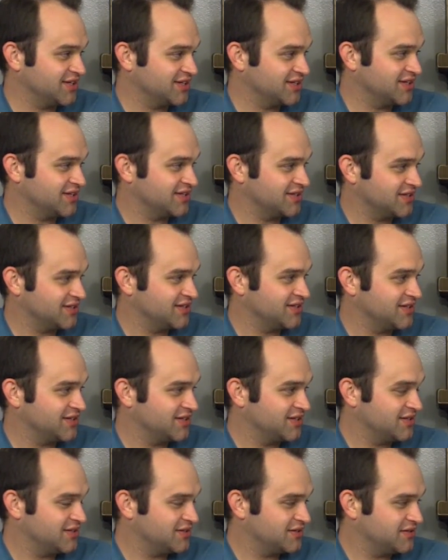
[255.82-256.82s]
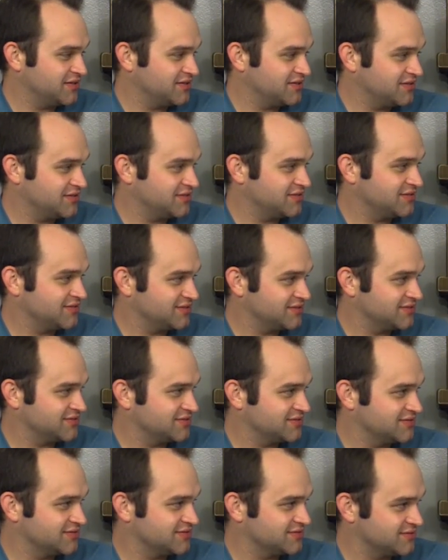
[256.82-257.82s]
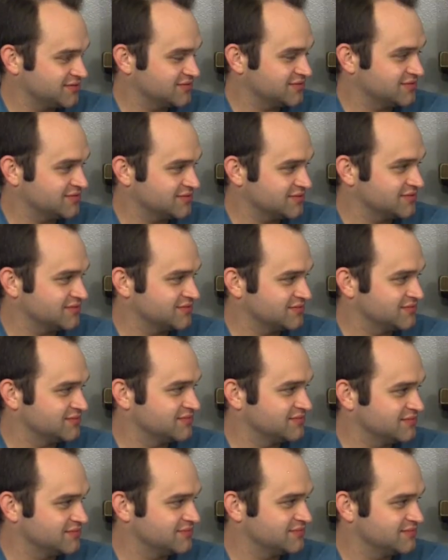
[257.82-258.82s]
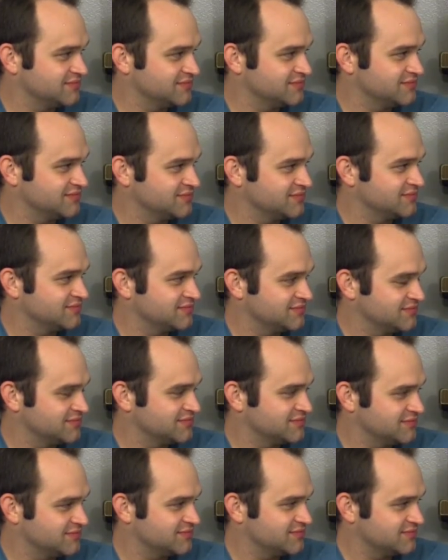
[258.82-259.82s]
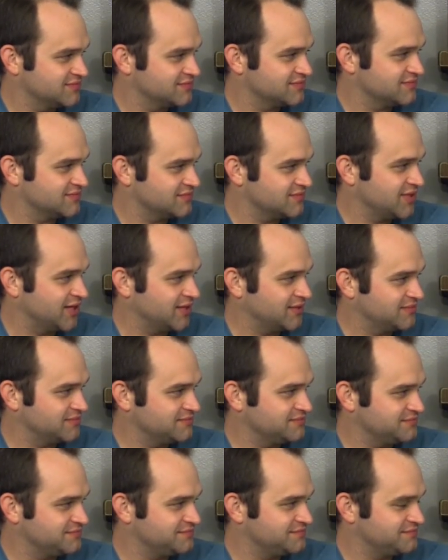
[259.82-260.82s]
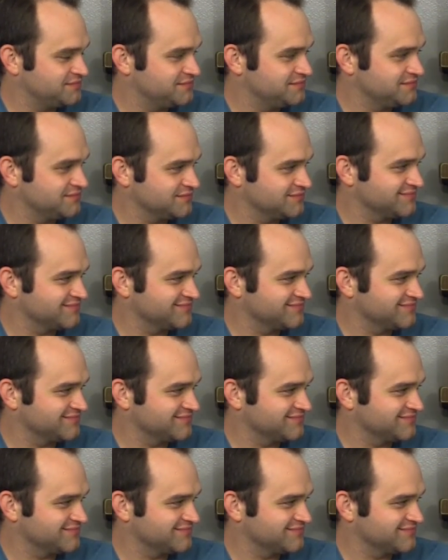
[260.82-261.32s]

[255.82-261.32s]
[no speech]